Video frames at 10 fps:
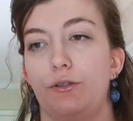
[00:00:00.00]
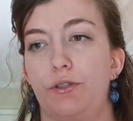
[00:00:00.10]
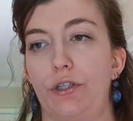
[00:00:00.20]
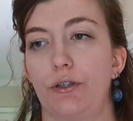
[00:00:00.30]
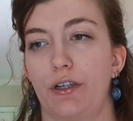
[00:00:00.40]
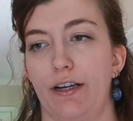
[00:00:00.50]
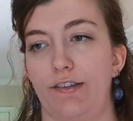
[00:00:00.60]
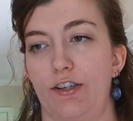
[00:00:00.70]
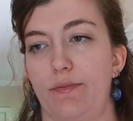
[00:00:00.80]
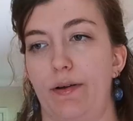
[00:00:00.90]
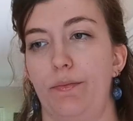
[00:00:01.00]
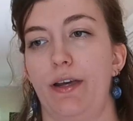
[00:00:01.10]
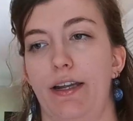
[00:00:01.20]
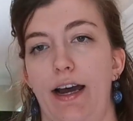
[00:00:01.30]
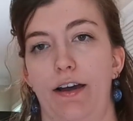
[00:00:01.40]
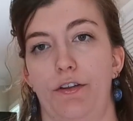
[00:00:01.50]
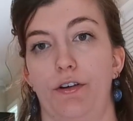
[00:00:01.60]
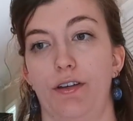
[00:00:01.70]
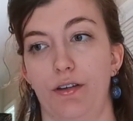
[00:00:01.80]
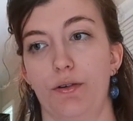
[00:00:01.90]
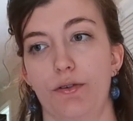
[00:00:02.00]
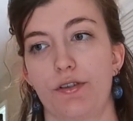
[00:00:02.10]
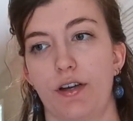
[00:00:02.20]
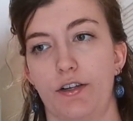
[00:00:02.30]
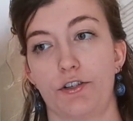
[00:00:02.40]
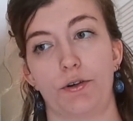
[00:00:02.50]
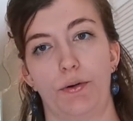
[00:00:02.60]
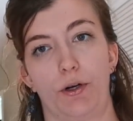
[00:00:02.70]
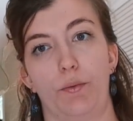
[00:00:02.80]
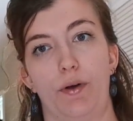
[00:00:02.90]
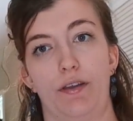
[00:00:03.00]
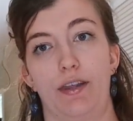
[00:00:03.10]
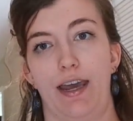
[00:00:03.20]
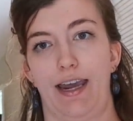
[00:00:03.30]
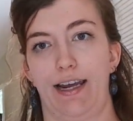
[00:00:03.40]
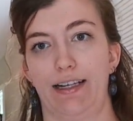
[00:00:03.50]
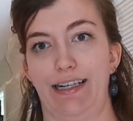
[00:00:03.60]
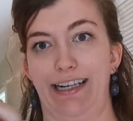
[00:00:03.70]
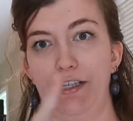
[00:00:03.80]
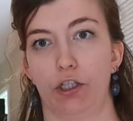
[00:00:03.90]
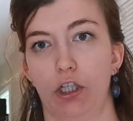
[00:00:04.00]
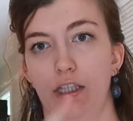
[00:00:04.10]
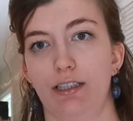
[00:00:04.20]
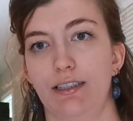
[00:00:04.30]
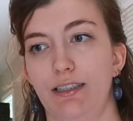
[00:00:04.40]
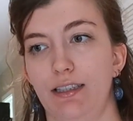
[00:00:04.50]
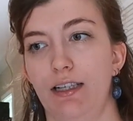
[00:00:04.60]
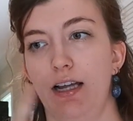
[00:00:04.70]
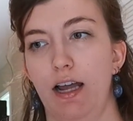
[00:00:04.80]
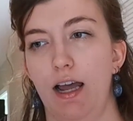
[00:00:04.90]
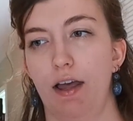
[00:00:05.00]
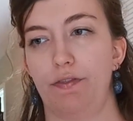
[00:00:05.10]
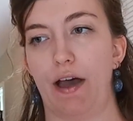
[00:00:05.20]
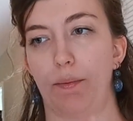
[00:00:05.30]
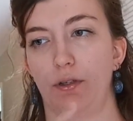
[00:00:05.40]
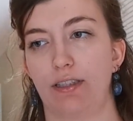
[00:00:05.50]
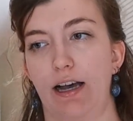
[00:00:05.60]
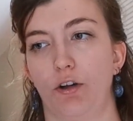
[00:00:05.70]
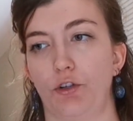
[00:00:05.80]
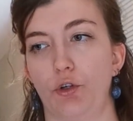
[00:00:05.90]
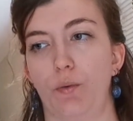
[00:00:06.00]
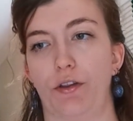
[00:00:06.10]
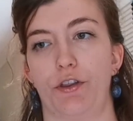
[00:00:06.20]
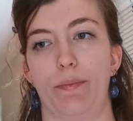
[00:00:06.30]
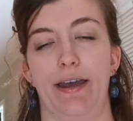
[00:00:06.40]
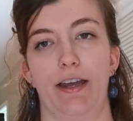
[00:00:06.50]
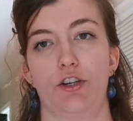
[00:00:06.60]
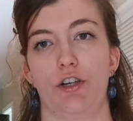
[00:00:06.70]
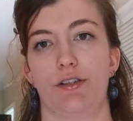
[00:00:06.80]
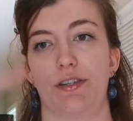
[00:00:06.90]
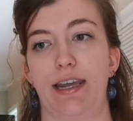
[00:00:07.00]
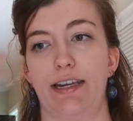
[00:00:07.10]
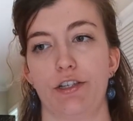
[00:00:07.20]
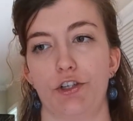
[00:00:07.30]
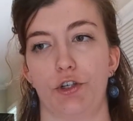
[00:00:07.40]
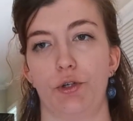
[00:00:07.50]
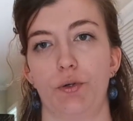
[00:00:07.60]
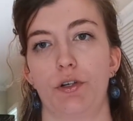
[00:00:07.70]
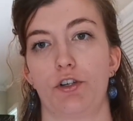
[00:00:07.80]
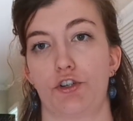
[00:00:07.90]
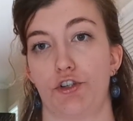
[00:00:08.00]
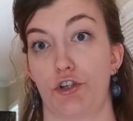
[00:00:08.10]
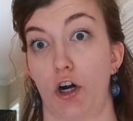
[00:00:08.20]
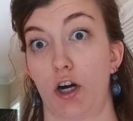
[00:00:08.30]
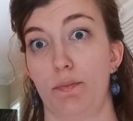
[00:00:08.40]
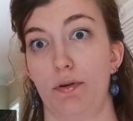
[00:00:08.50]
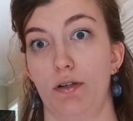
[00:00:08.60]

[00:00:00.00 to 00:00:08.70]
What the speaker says: tune our instrument. We can either use a tuner with a needle that will tell you whether the pitch is in tune, sharp,